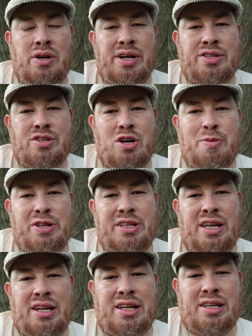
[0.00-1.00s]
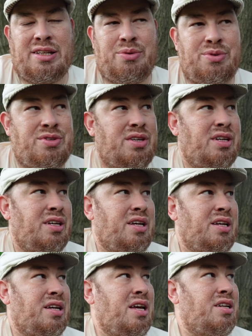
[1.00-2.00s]
right, sorry about that. I, there was a,
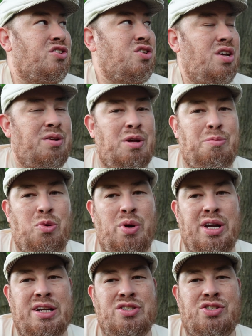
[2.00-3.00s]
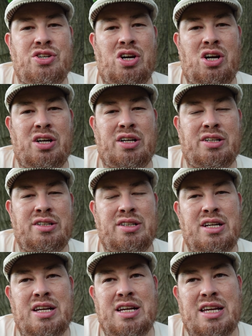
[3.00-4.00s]
a, a, a boy and his dog.
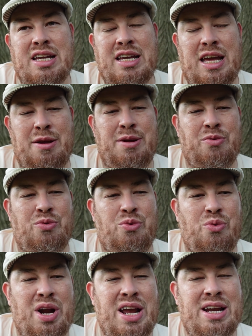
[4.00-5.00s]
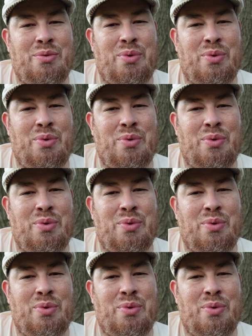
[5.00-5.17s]
Came, ran,